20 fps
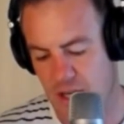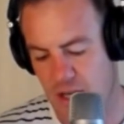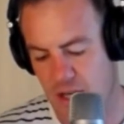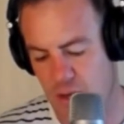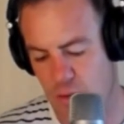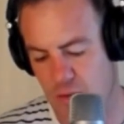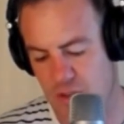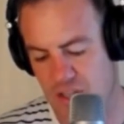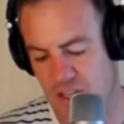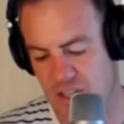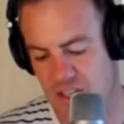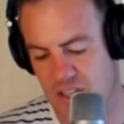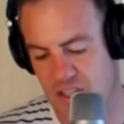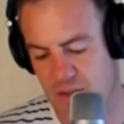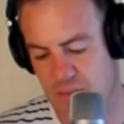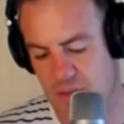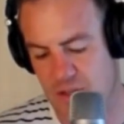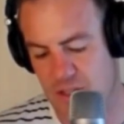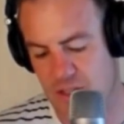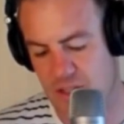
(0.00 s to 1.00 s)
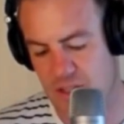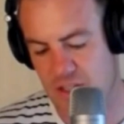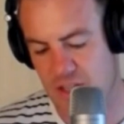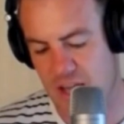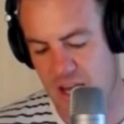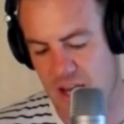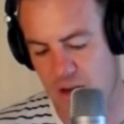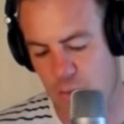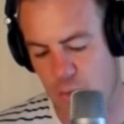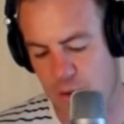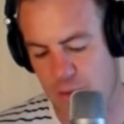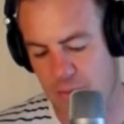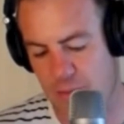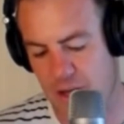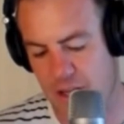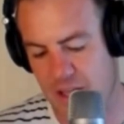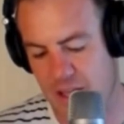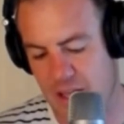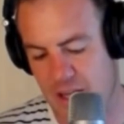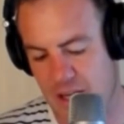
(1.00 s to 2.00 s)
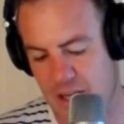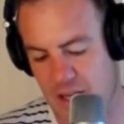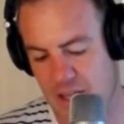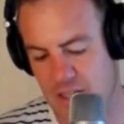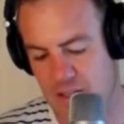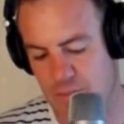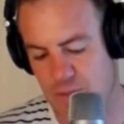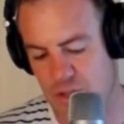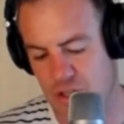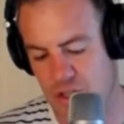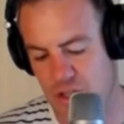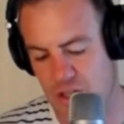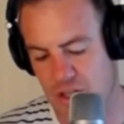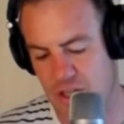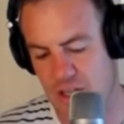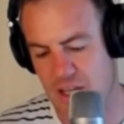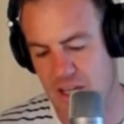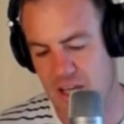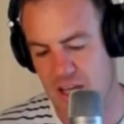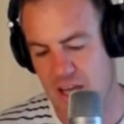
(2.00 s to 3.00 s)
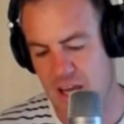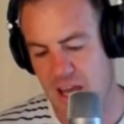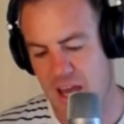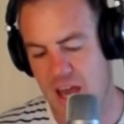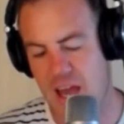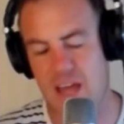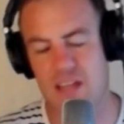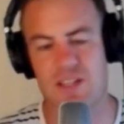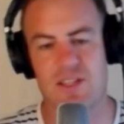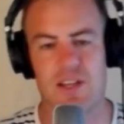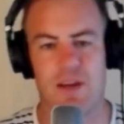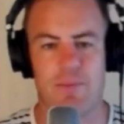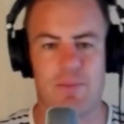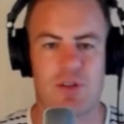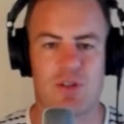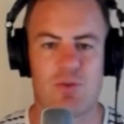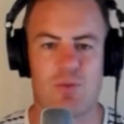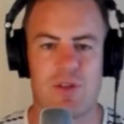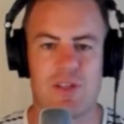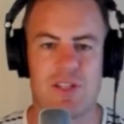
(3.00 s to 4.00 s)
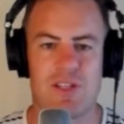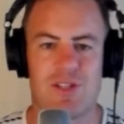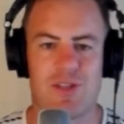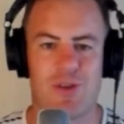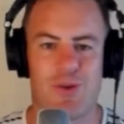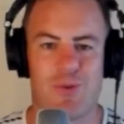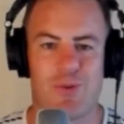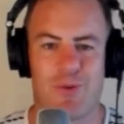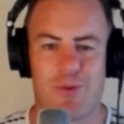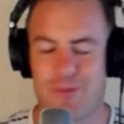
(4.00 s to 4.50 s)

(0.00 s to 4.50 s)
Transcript: It was exhibited at Wembley Exhibition as number twenty-two.